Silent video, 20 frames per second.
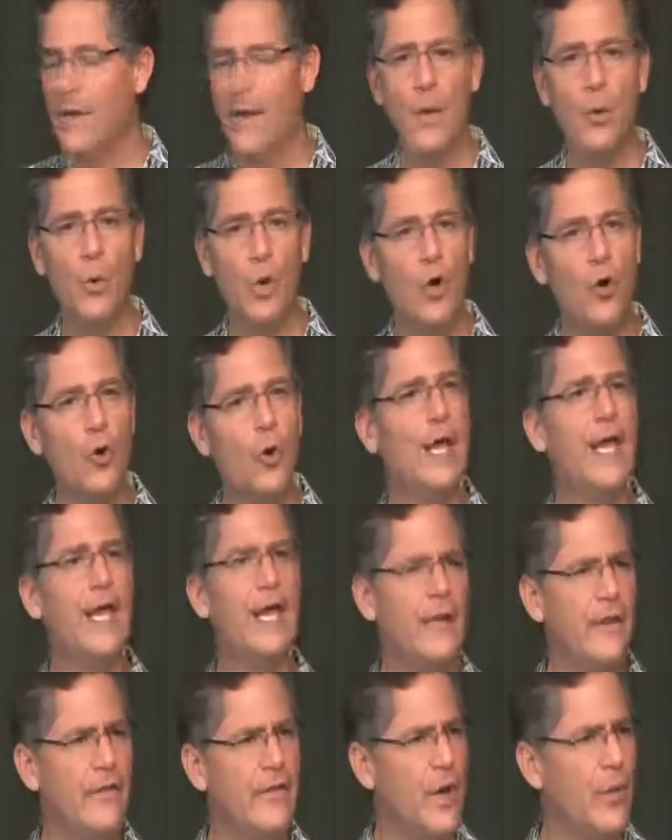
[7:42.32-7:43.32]
They were
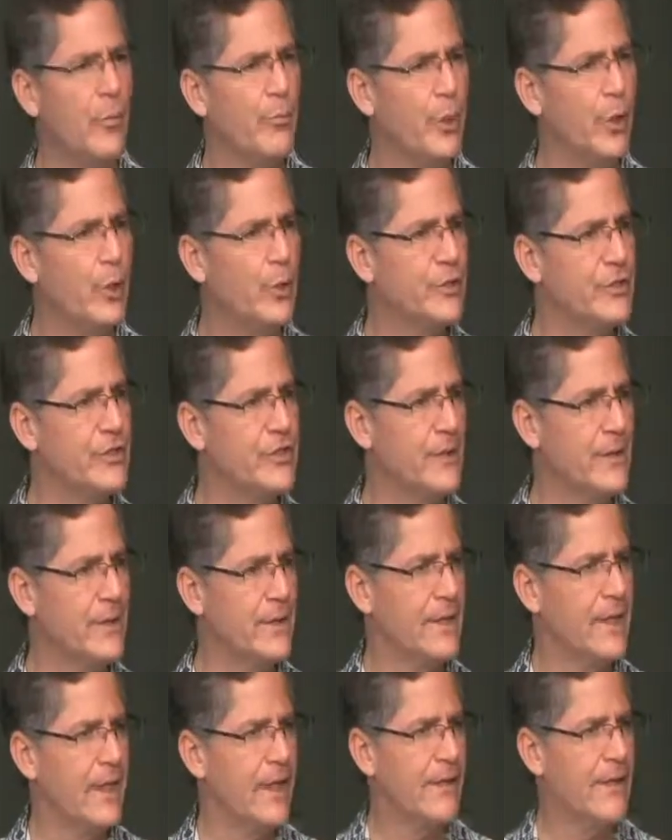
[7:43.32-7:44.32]
quaking in their
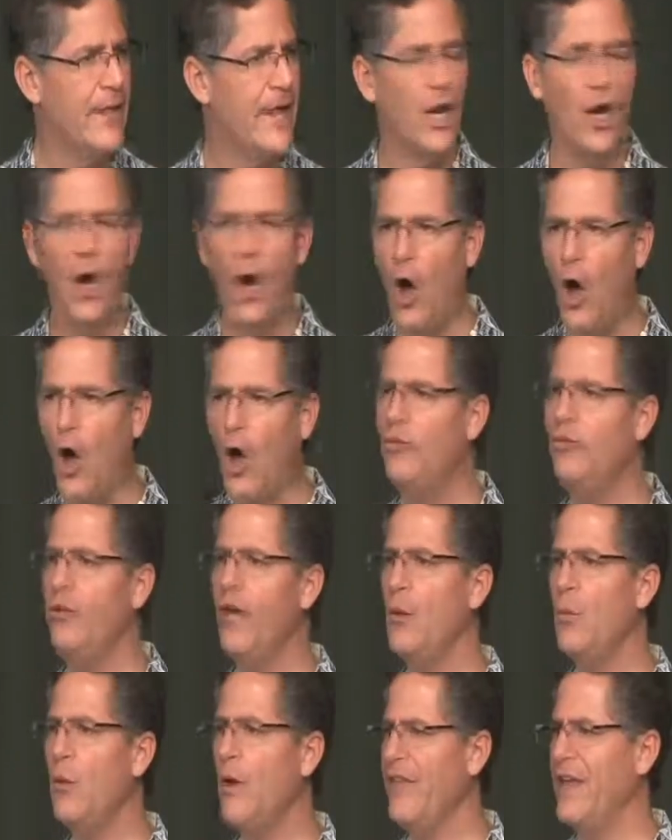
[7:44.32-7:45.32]
boots. They had all
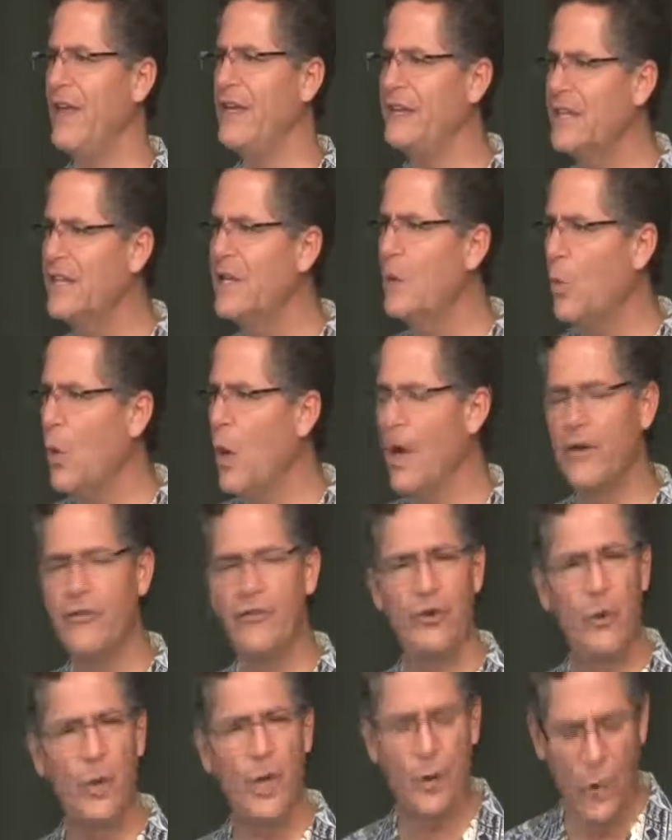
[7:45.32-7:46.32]
done what they didn't want to
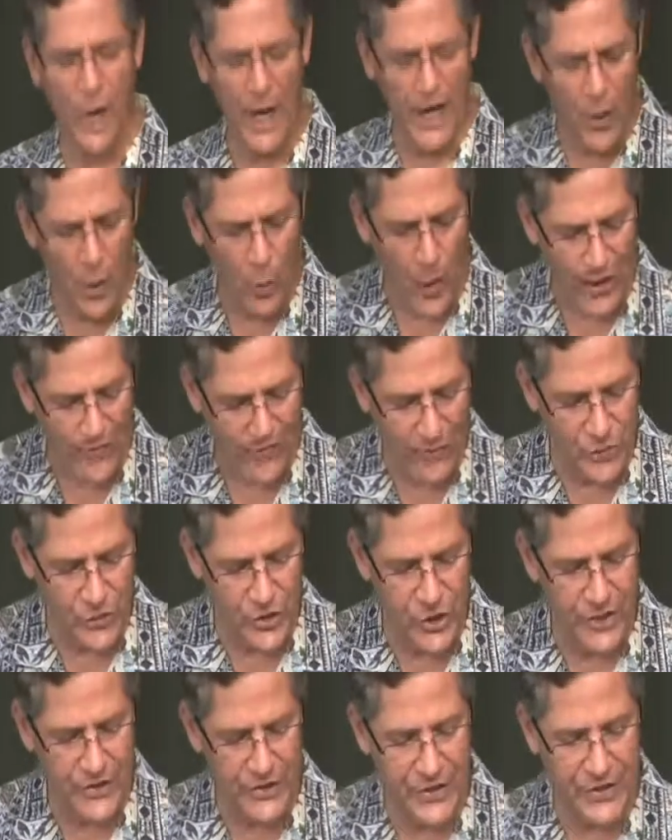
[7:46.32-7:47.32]
do in running away from
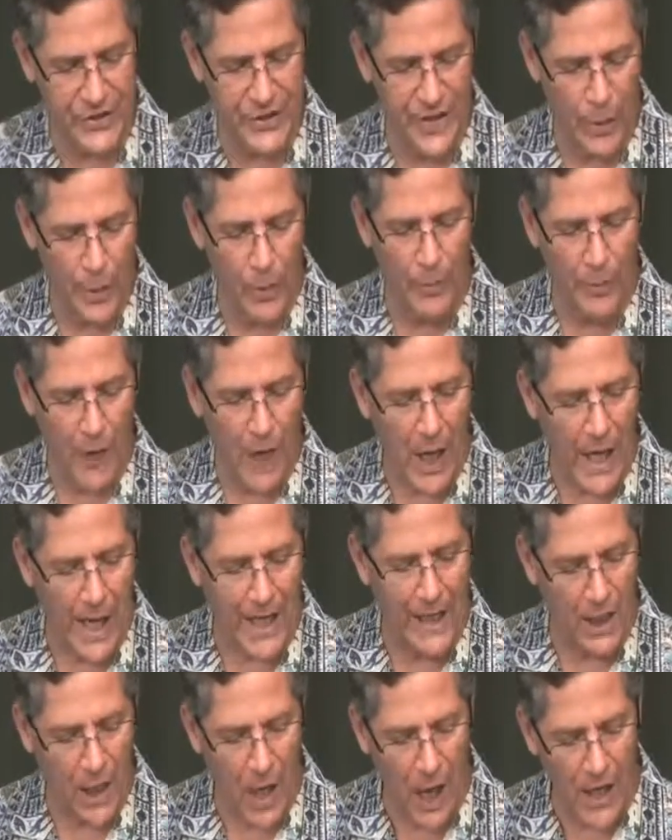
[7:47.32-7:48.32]
Jesus, and they were
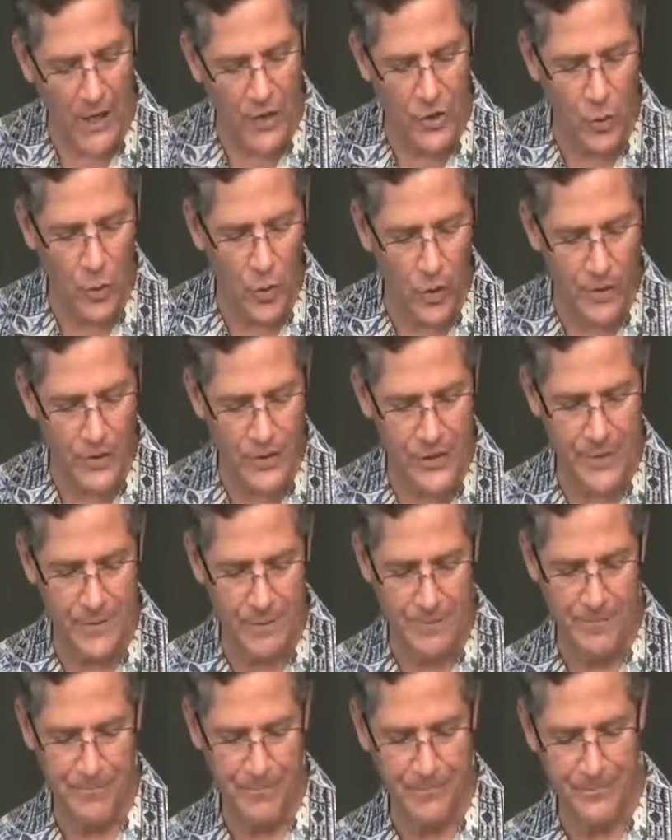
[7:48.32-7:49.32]
behind locked
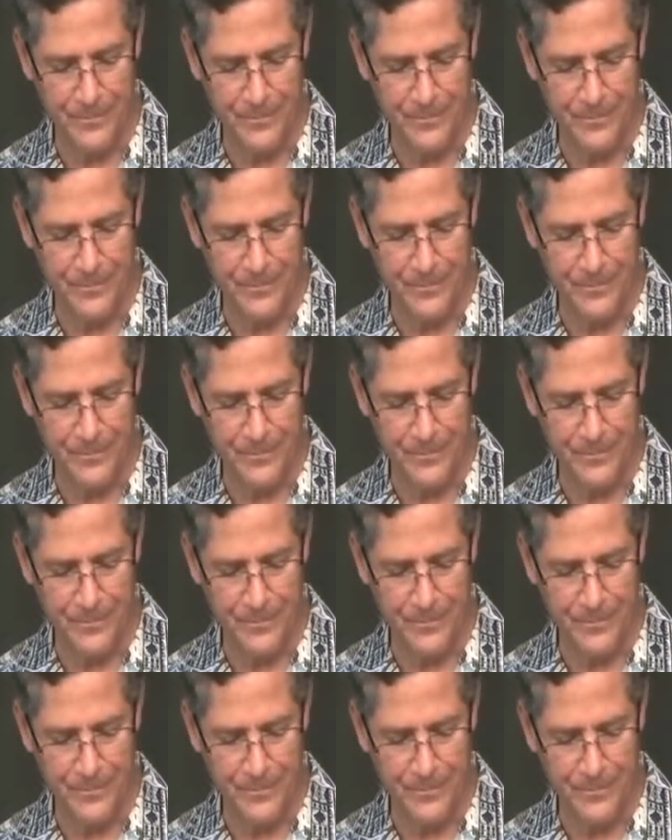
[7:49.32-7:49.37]
doors.